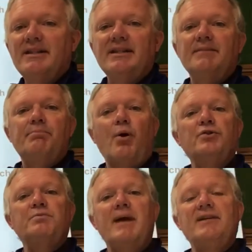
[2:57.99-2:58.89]
the
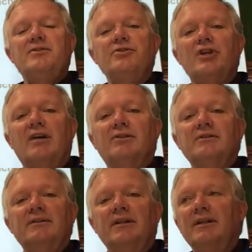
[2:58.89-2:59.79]
Postmaster General,
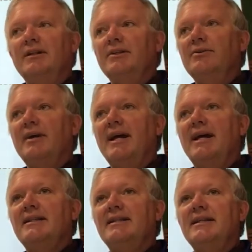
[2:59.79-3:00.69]
you
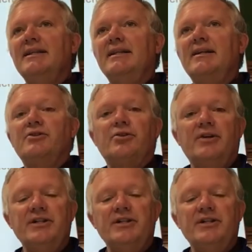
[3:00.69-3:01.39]
had the Attorney